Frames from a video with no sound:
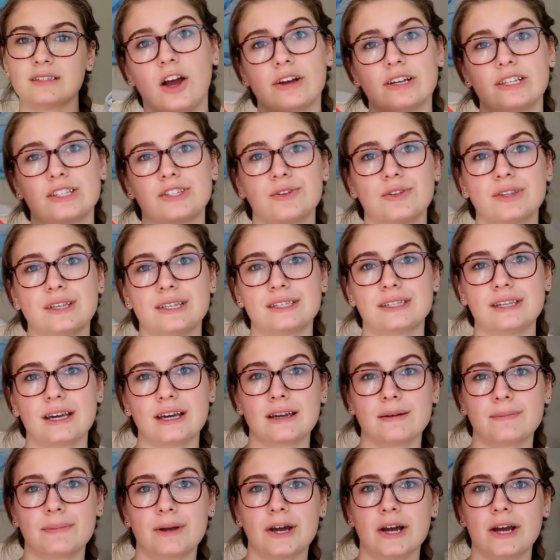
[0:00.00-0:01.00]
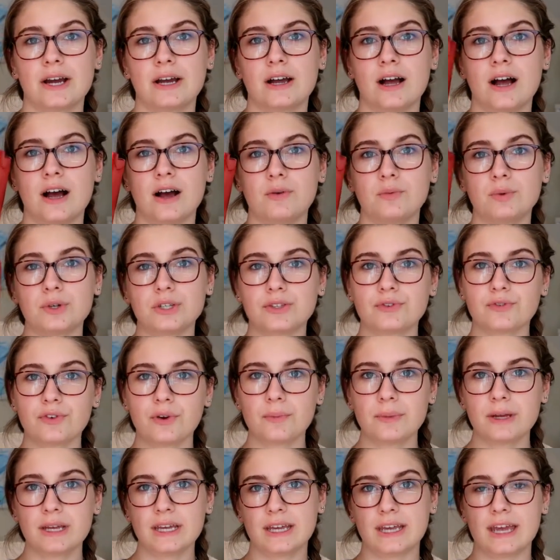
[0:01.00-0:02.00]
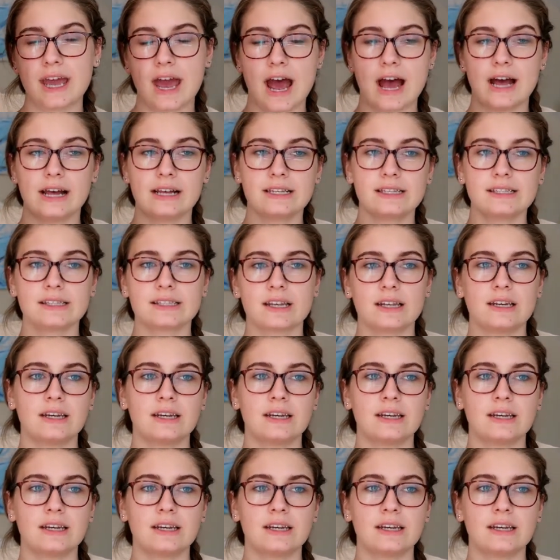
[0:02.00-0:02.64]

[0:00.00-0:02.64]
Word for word: Alright, so the second pair I got was from Guess.